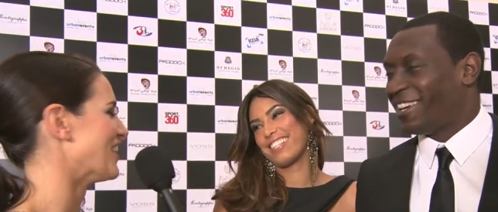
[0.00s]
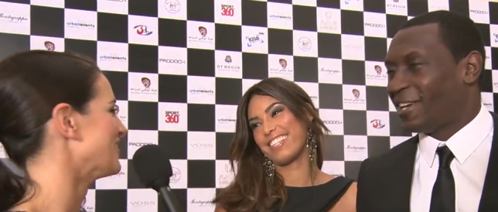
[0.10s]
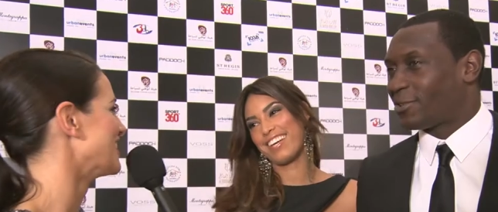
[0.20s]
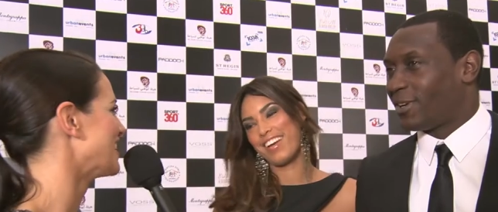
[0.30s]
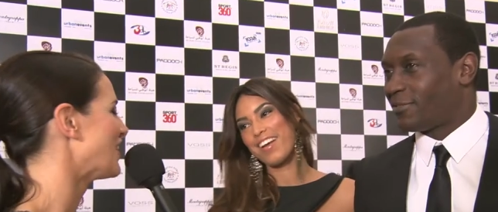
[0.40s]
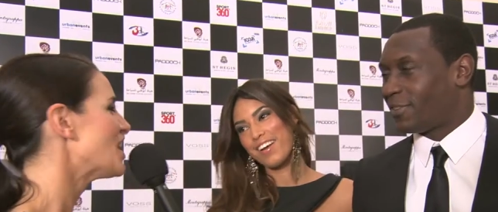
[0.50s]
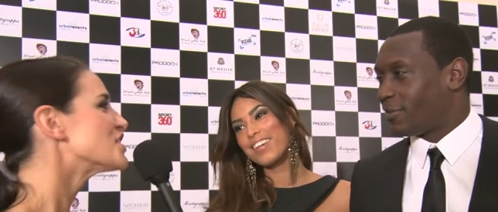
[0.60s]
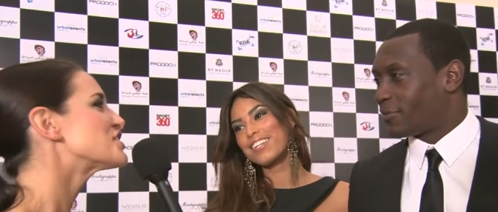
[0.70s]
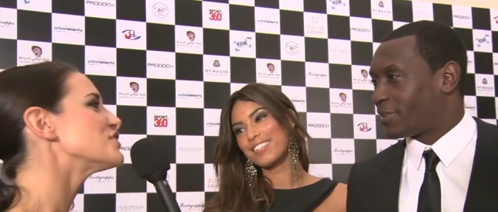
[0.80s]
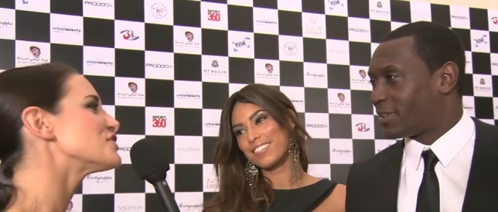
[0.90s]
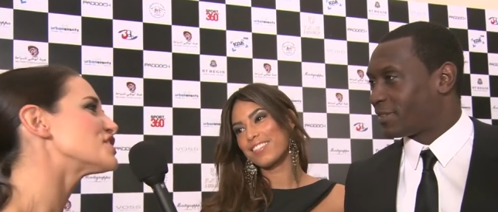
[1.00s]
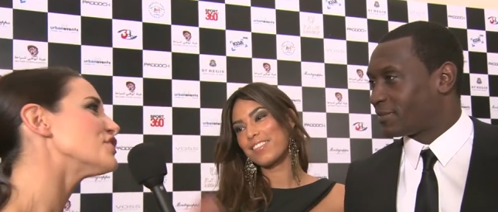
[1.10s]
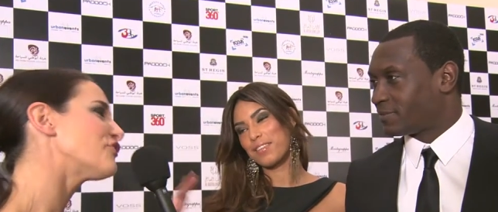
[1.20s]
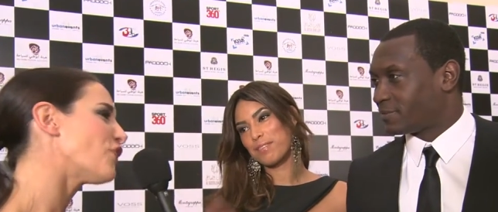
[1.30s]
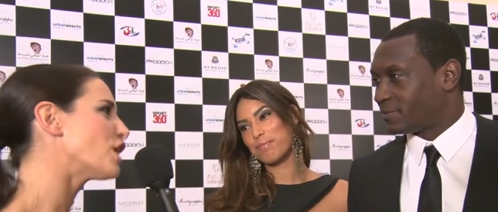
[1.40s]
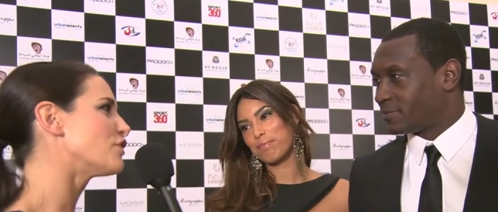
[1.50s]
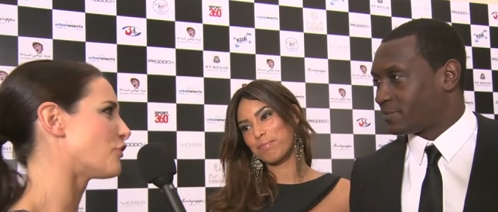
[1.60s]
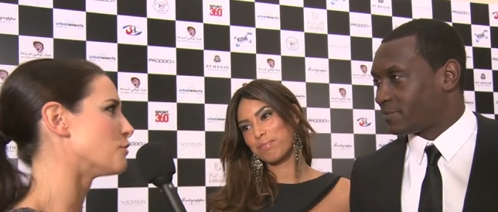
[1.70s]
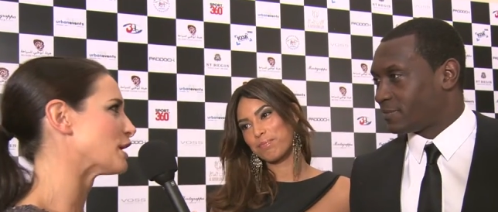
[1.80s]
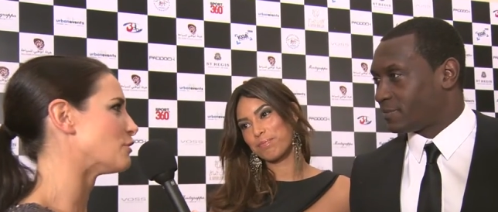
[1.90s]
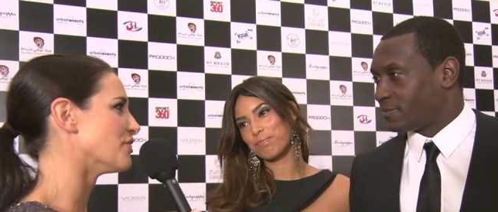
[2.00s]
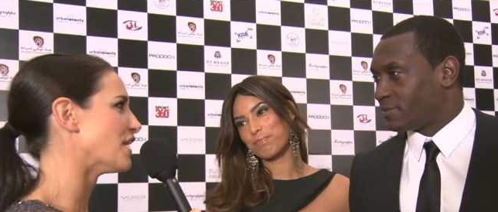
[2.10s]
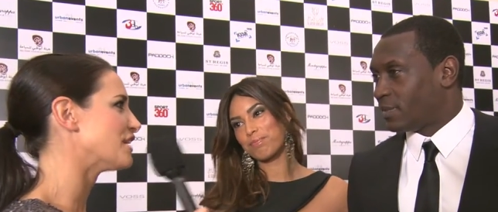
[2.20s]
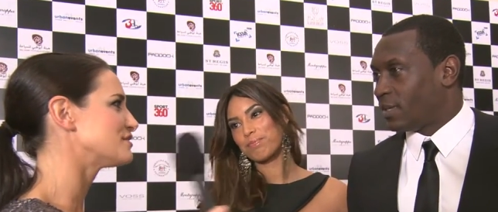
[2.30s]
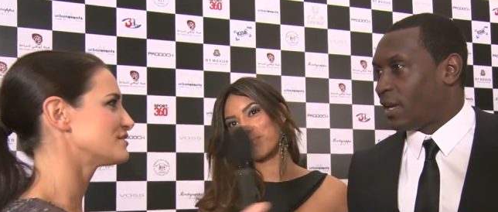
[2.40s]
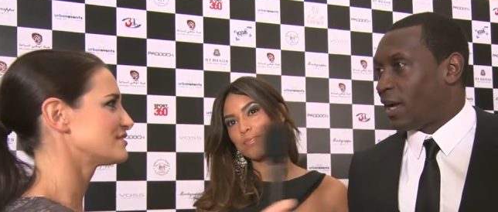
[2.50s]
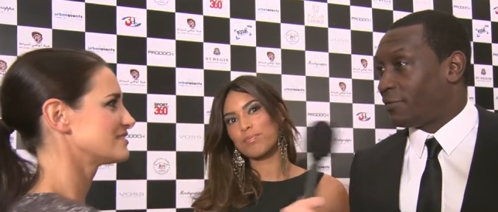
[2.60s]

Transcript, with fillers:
Speaker 1: haven't you? Do do you follow Formula One though?